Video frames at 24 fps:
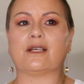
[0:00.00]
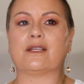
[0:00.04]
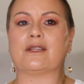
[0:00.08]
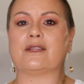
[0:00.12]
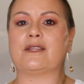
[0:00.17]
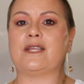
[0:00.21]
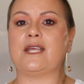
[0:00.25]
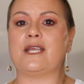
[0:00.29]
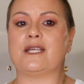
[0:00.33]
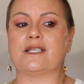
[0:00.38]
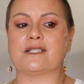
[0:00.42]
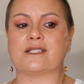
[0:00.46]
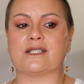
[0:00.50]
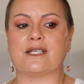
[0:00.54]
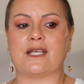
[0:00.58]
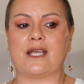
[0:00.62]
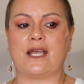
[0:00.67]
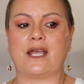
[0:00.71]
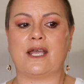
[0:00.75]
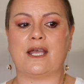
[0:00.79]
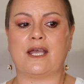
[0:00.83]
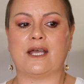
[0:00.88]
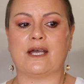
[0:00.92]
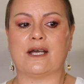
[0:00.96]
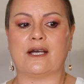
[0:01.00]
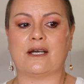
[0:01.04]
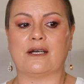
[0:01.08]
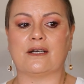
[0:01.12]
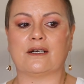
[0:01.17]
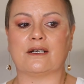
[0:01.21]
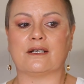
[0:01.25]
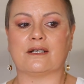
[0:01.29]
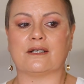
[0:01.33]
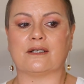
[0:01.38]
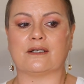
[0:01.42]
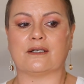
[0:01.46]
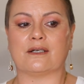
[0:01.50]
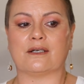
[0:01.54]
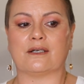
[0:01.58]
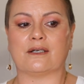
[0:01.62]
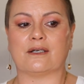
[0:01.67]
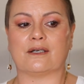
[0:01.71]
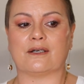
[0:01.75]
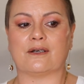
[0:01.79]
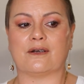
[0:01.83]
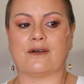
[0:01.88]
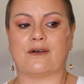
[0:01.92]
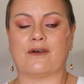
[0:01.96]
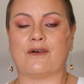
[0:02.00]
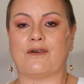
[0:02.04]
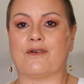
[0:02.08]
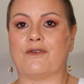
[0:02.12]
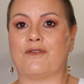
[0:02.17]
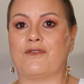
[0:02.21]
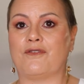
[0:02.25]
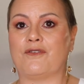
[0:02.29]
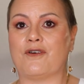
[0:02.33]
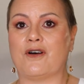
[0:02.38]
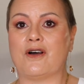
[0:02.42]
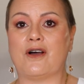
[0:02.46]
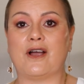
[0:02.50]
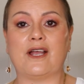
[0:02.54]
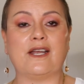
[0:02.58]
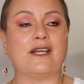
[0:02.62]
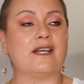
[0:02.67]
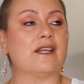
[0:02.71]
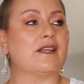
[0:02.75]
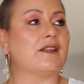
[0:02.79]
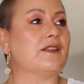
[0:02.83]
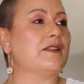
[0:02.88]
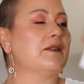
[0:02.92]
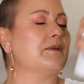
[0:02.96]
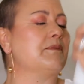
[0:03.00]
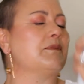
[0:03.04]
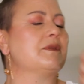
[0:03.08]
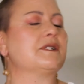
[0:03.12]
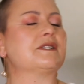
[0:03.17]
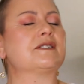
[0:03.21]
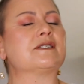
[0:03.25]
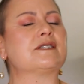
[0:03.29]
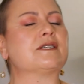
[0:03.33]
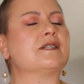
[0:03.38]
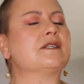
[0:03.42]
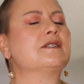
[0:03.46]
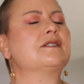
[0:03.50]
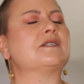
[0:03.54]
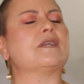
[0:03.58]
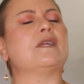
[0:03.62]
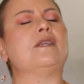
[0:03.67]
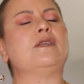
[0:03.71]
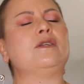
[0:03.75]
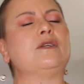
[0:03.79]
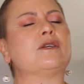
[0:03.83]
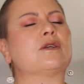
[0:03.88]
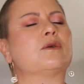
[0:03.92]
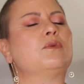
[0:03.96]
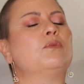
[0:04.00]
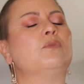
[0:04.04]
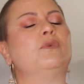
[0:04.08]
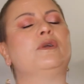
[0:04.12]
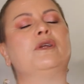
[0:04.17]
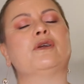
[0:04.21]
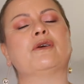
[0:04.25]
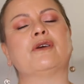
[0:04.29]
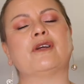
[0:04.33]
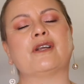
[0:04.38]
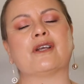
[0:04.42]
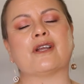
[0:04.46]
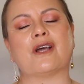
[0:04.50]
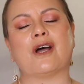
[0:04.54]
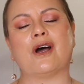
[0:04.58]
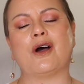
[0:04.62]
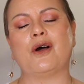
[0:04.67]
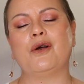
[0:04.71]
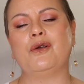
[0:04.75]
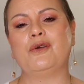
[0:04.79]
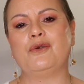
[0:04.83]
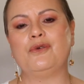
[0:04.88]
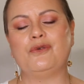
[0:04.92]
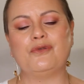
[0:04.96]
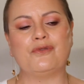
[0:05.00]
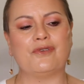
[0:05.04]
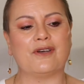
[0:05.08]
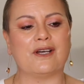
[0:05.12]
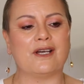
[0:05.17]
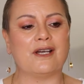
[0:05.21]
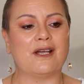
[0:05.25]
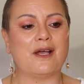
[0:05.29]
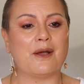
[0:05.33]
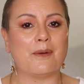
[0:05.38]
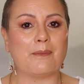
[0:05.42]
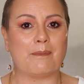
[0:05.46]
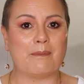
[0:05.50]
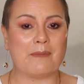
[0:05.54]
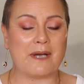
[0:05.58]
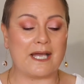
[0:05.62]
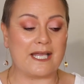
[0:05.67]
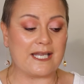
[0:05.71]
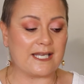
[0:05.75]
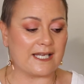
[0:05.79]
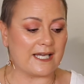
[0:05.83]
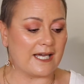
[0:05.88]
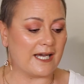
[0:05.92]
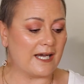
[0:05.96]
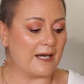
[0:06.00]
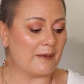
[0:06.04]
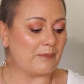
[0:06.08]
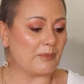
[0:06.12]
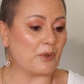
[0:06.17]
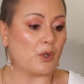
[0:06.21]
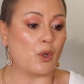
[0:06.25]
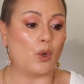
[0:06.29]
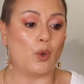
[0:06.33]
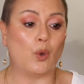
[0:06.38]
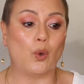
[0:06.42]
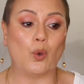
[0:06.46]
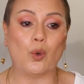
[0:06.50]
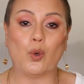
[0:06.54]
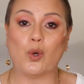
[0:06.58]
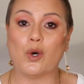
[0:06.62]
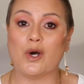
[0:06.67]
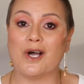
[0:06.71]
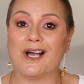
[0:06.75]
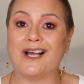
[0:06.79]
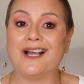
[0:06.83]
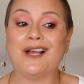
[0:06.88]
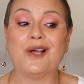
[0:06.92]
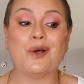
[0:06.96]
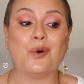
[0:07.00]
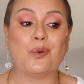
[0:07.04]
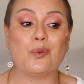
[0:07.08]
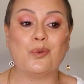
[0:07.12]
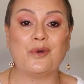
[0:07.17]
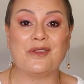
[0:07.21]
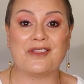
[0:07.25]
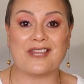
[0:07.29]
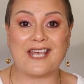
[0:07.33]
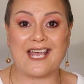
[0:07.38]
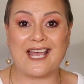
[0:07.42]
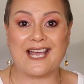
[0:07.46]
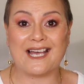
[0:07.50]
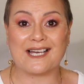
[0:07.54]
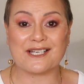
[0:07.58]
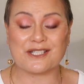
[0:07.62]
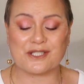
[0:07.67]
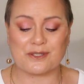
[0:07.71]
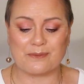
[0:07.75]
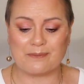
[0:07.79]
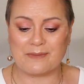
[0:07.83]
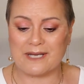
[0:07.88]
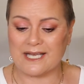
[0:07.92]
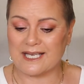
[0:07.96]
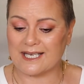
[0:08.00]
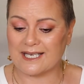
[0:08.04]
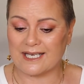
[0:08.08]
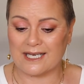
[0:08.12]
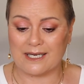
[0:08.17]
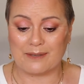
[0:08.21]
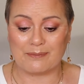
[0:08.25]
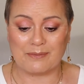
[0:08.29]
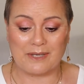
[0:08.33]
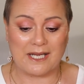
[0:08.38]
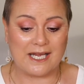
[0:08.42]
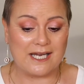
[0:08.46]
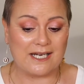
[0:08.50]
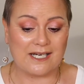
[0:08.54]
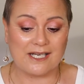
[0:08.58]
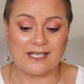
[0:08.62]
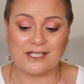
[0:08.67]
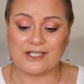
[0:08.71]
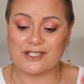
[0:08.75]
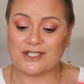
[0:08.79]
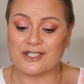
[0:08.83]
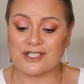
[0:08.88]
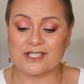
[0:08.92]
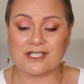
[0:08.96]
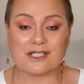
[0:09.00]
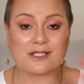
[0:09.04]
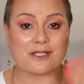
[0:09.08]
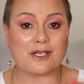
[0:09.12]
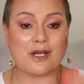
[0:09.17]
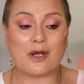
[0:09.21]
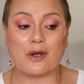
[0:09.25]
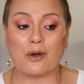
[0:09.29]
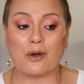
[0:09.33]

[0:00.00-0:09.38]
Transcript: That's how fine the mist is, and you can wear it over makeup or without makeup, and it's just